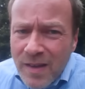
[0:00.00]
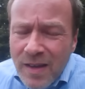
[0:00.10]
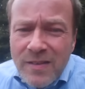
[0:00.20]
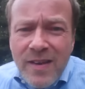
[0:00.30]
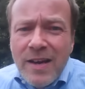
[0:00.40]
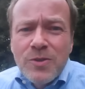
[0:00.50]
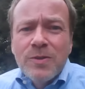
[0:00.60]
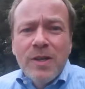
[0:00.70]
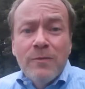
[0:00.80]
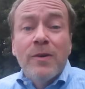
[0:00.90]
It's
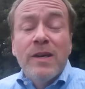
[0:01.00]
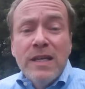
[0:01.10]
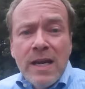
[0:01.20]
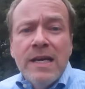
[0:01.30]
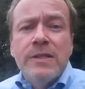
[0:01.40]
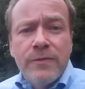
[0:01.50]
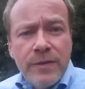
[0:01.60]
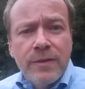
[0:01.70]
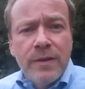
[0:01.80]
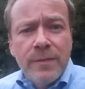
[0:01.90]
actually a very nice
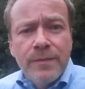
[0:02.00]
feeling.